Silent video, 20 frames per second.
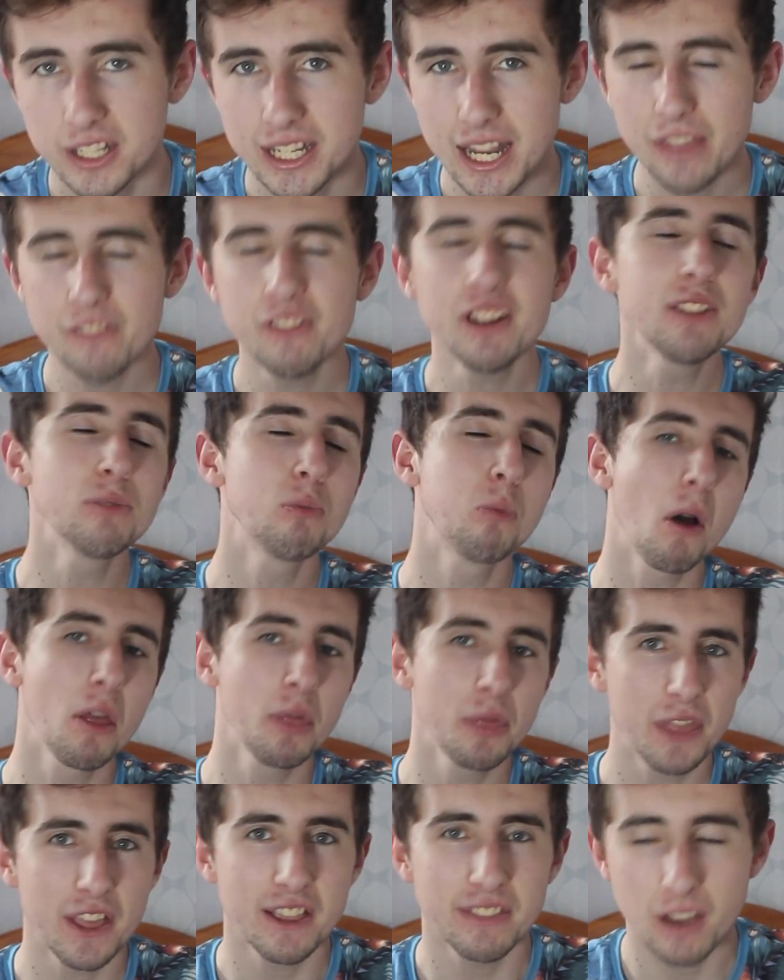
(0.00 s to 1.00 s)
Now there is
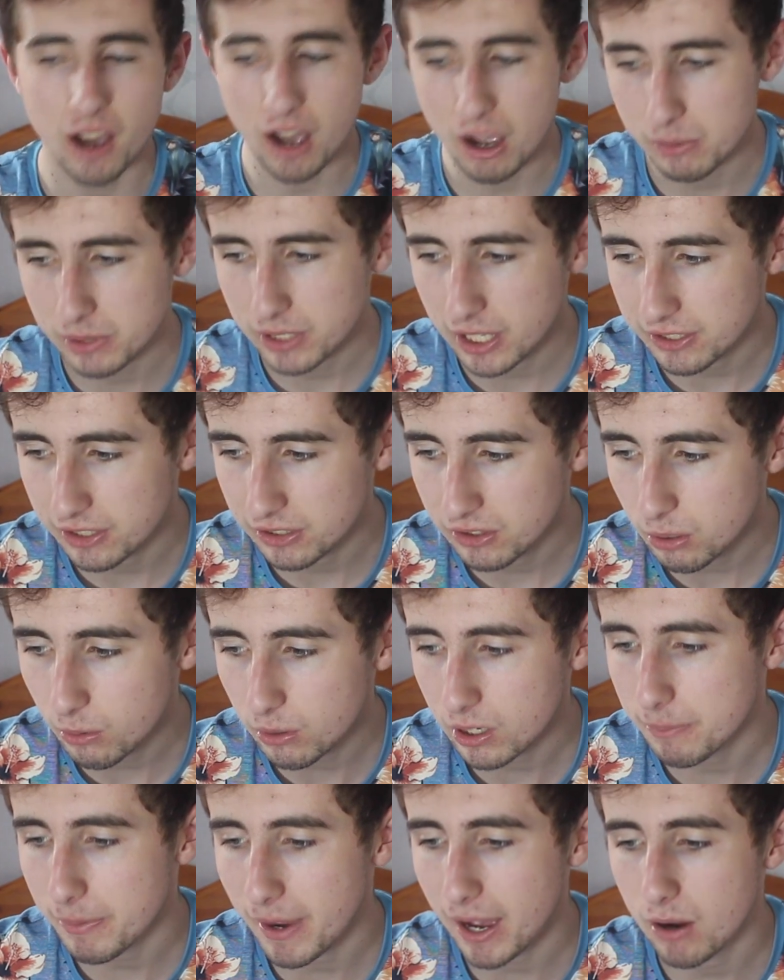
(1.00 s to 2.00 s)
one thing that I would like to
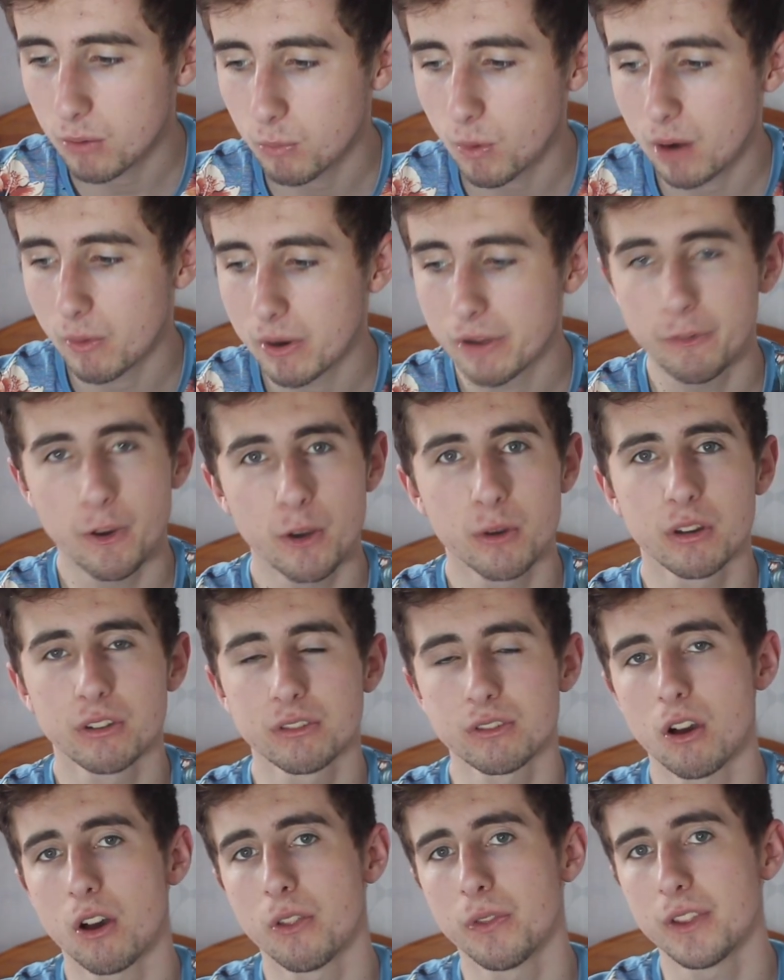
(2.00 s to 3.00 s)
talk about while we're
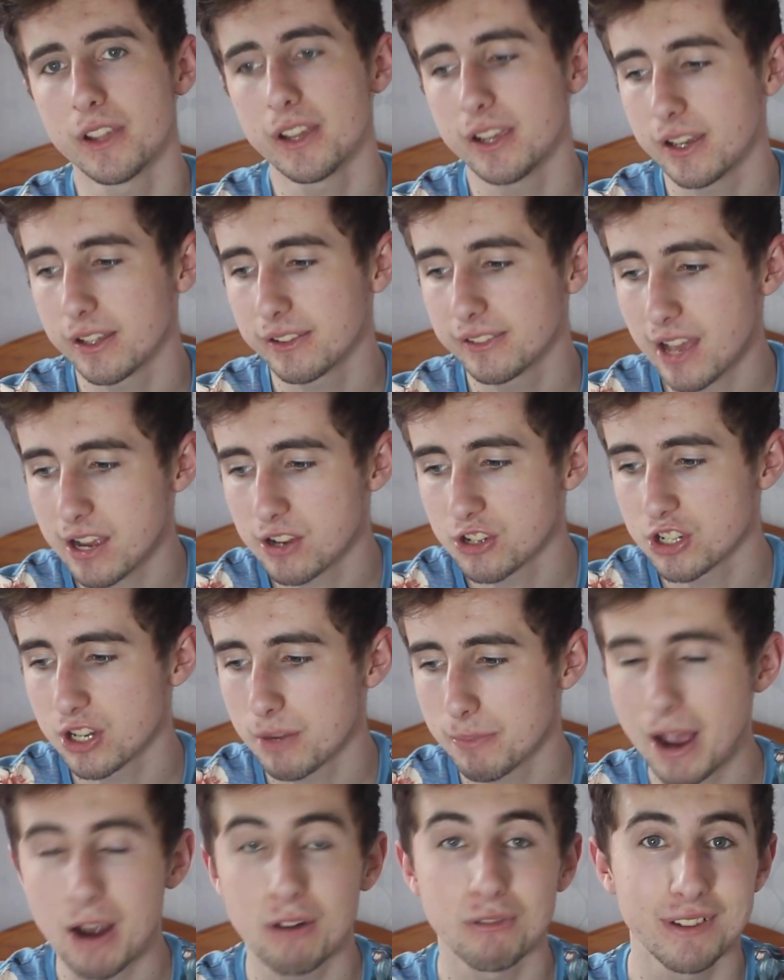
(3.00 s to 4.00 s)
focused on the section
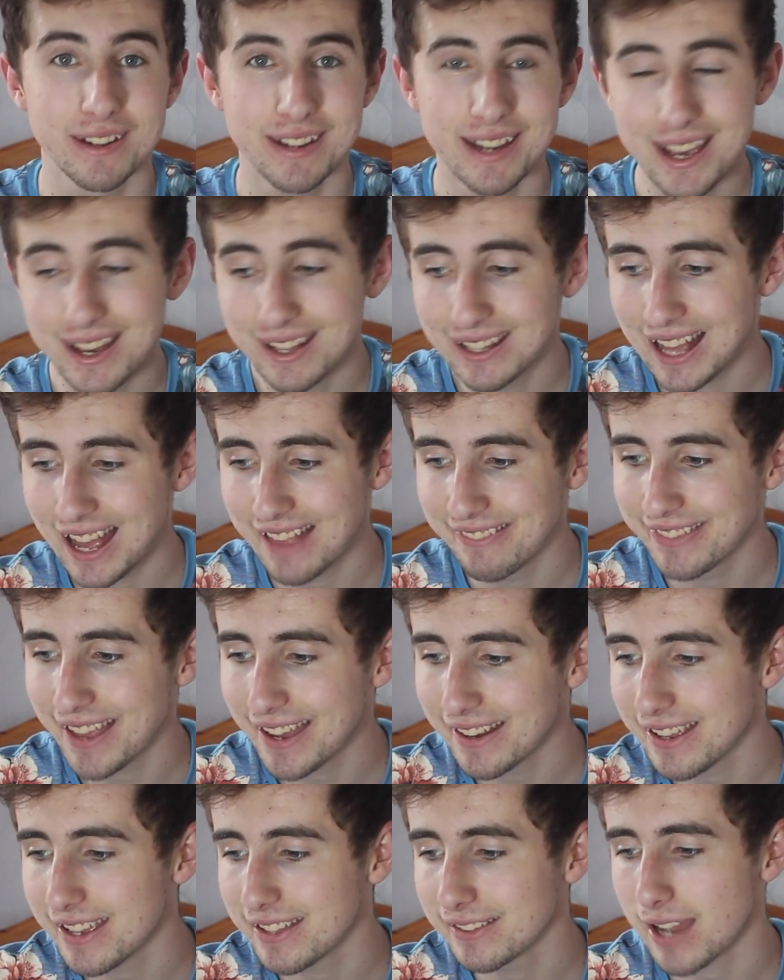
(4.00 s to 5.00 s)
about Ranelle, and
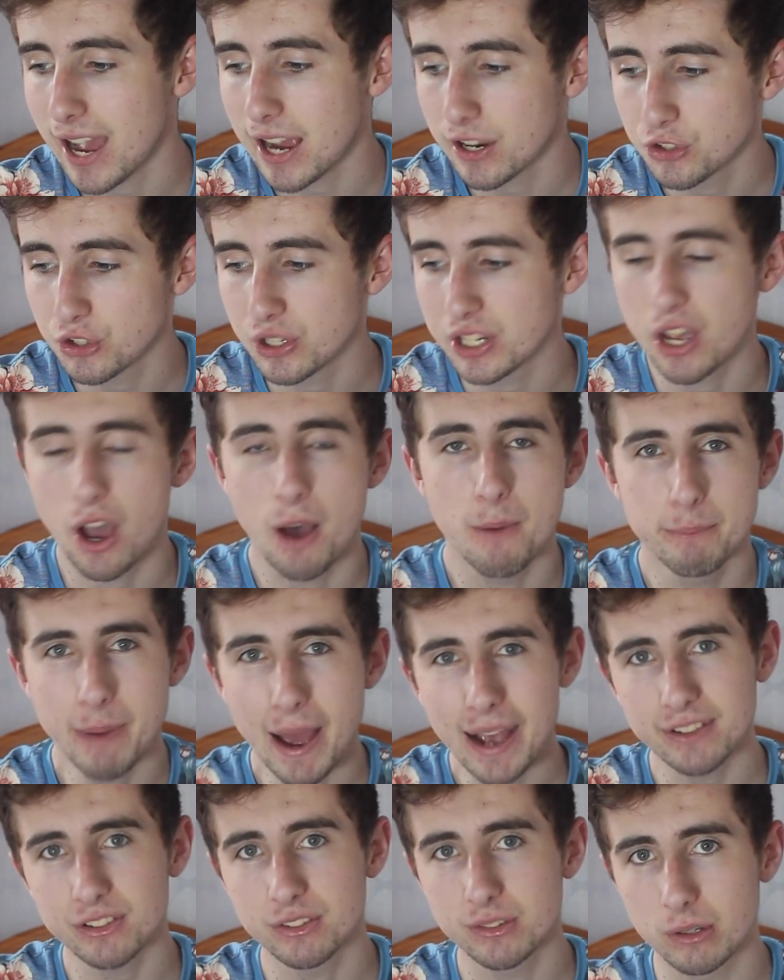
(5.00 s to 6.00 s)
that is actually her
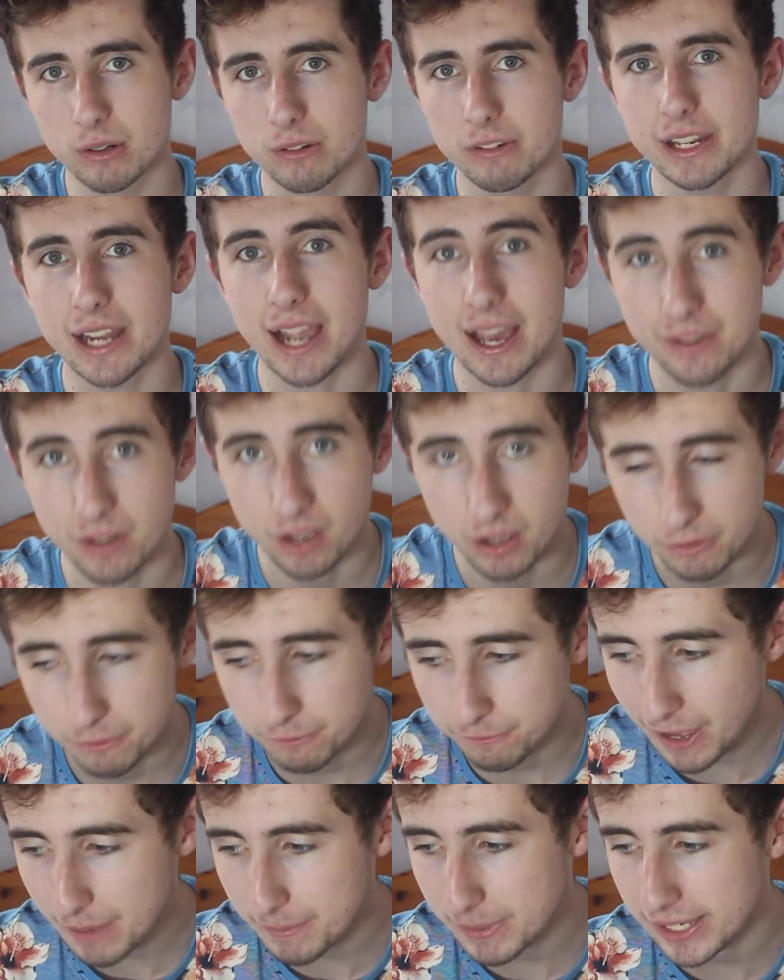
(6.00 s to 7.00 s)
backstory and her
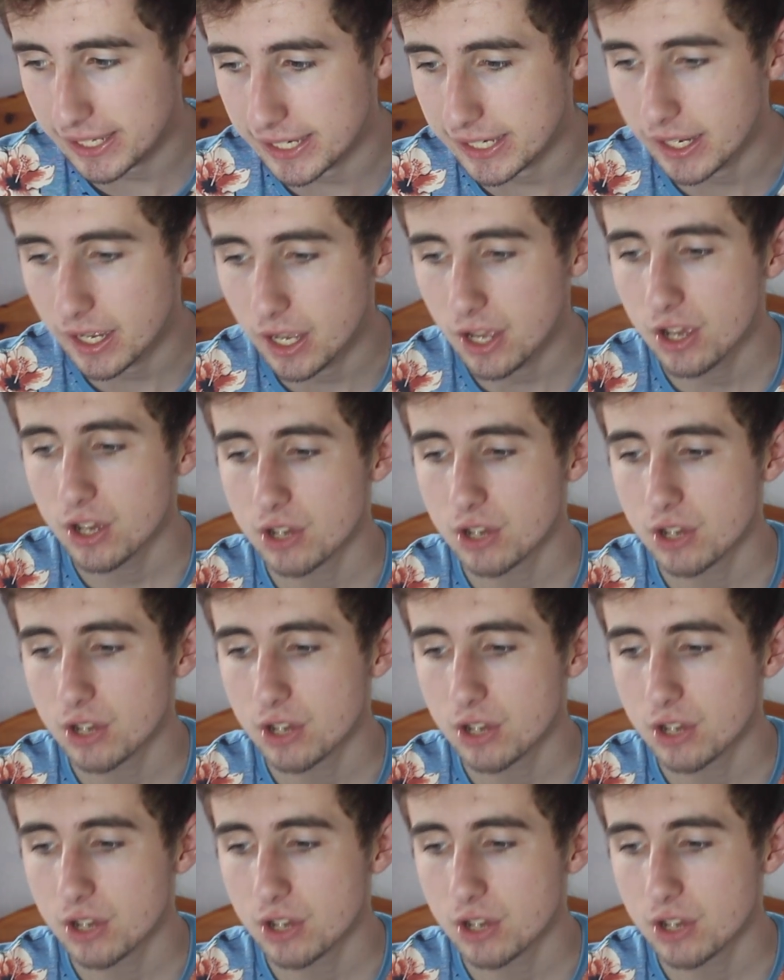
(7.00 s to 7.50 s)
family.